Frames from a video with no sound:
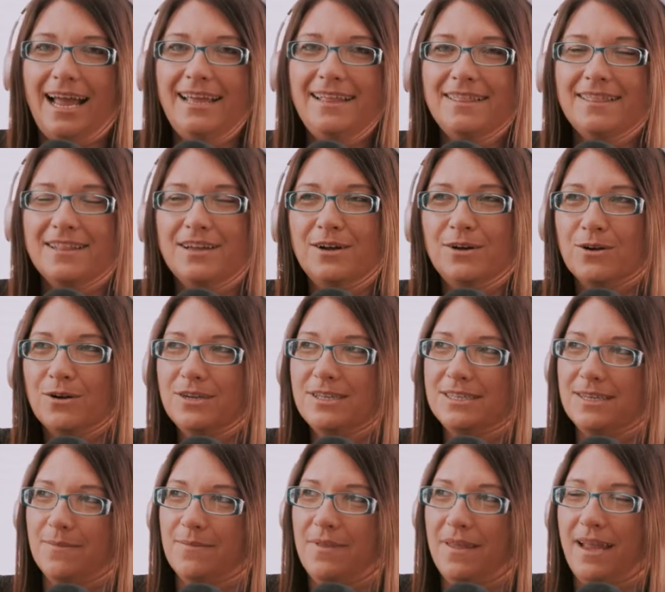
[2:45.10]
I heard
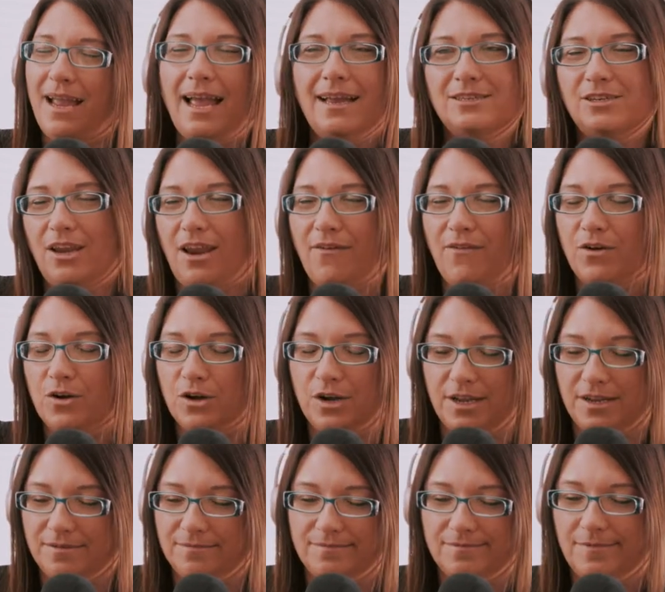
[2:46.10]
something. Actually, I've heard
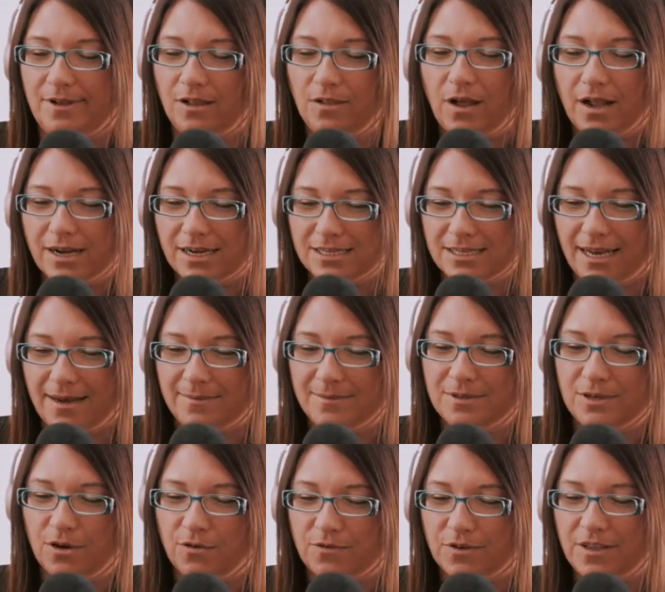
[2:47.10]
it a lot of
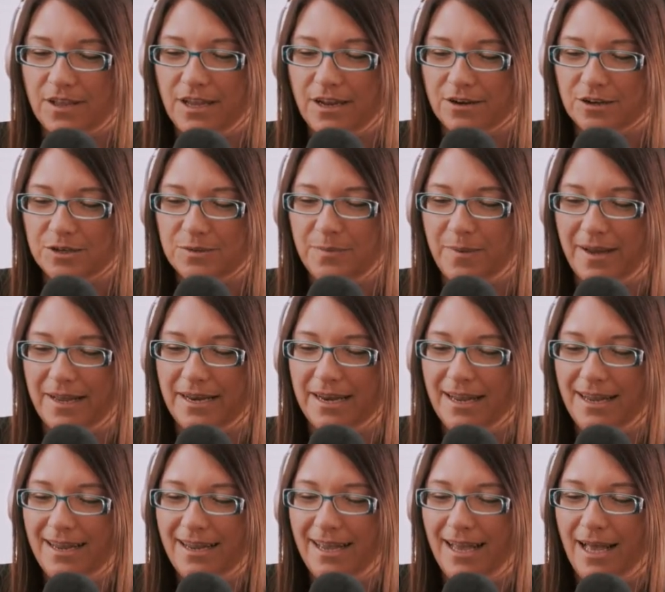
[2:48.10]
times over the years, but
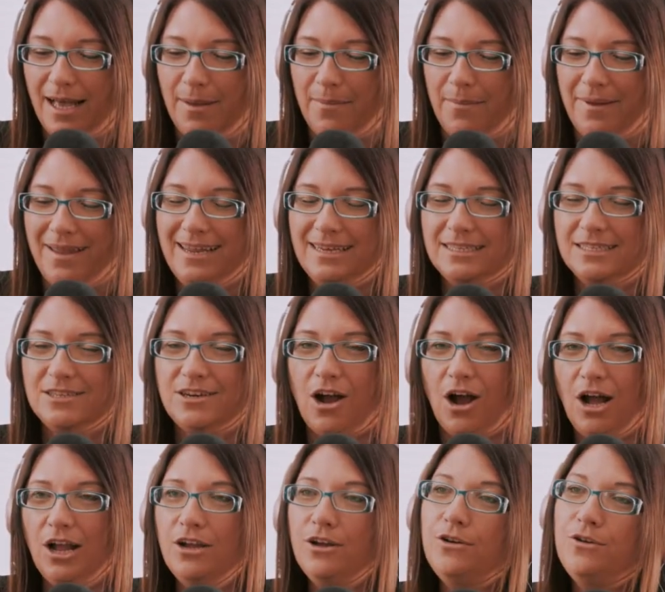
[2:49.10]
um, it's
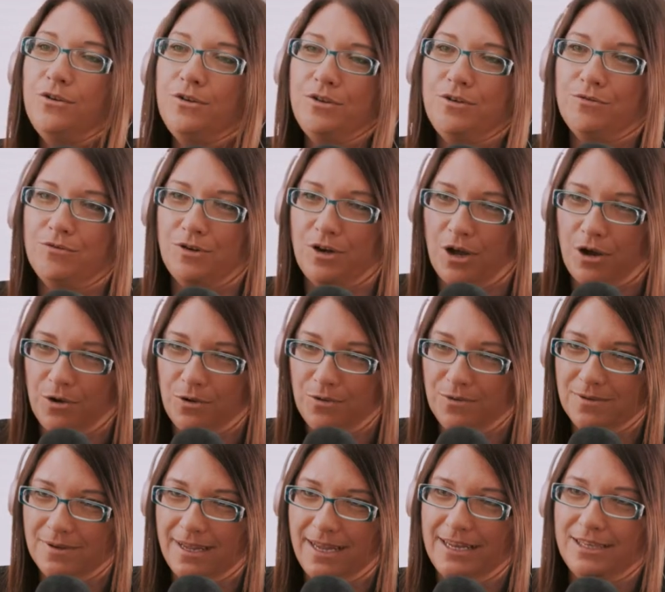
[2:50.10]
not who you
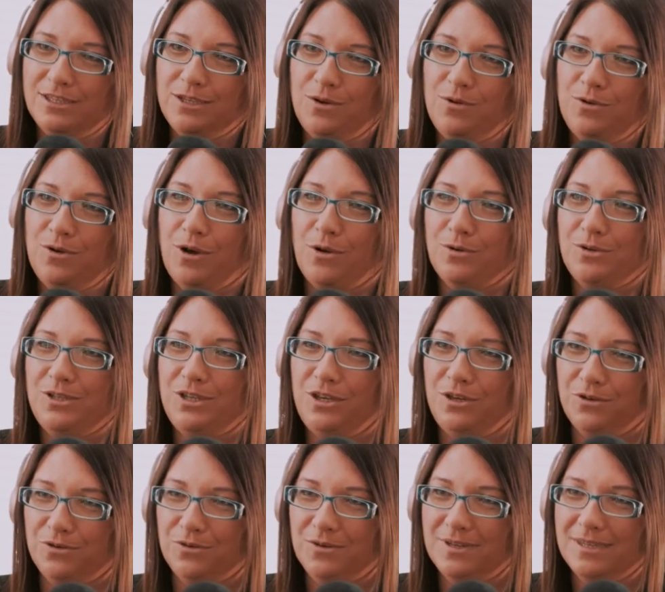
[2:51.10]
know; it's who knows
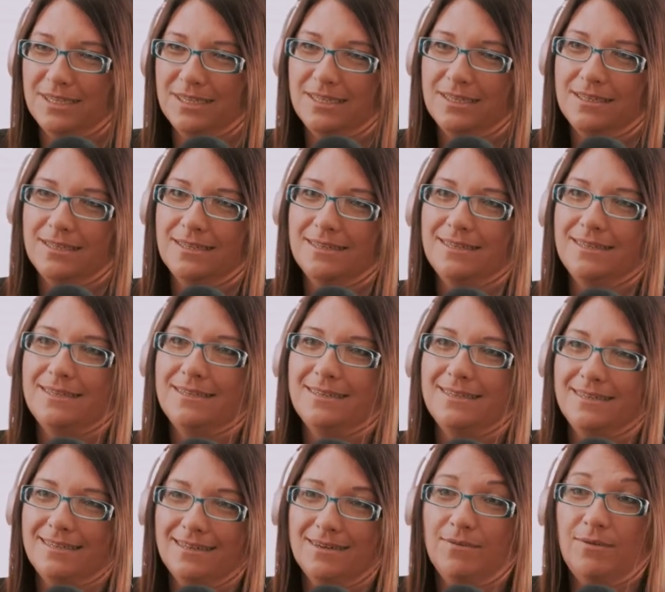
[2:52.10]
you. Oh,
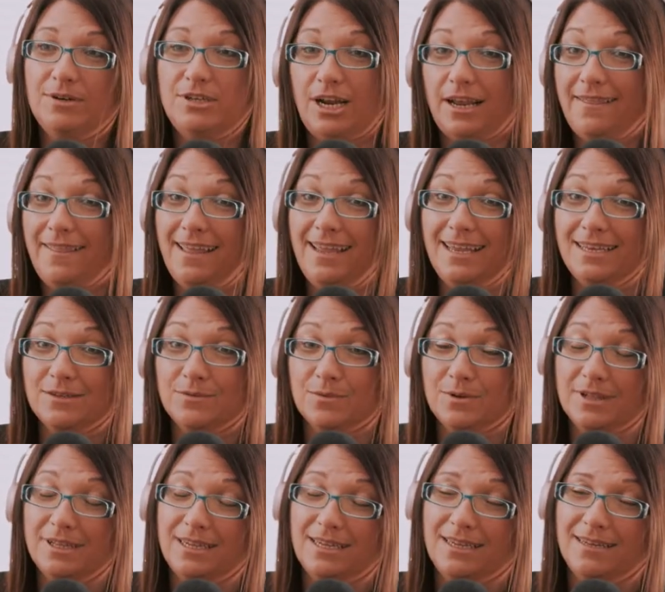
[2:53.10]
which I think is
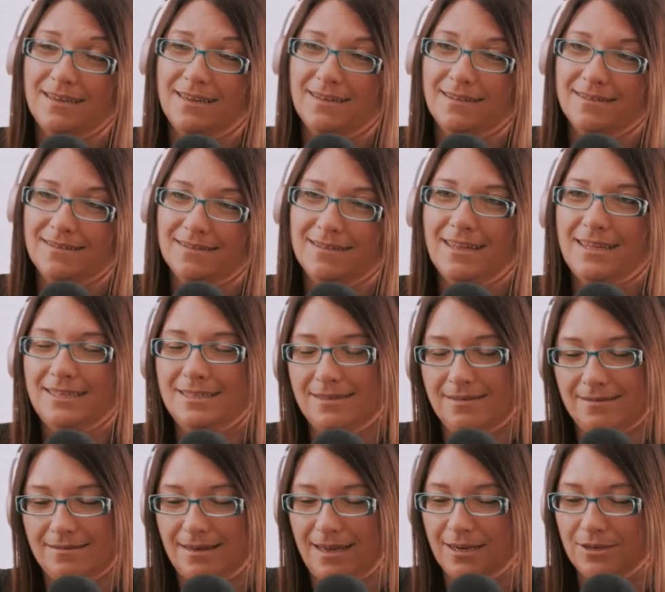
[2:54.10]
really
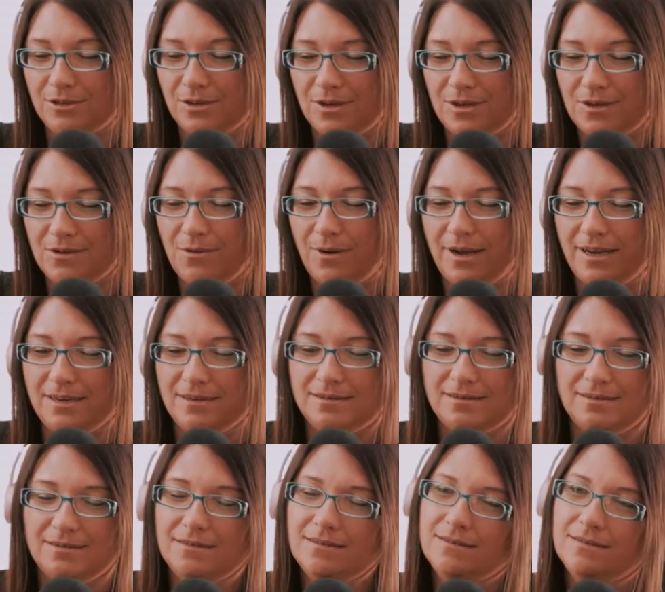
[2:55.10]
it's actually
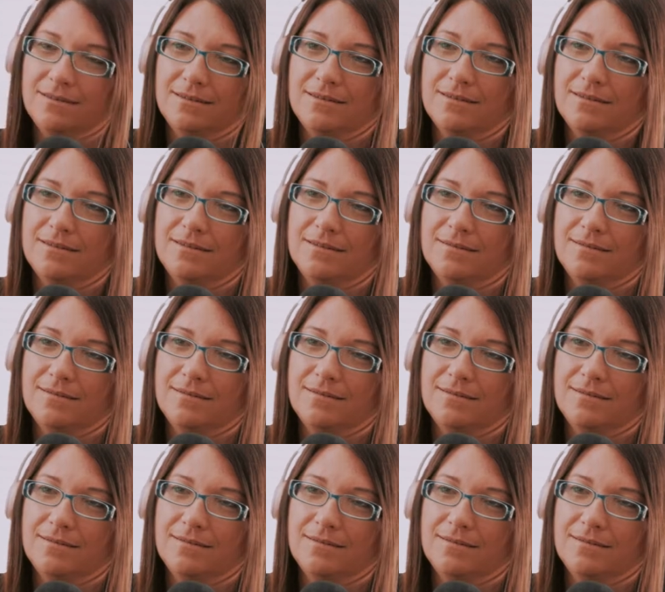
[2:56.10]
quite huh.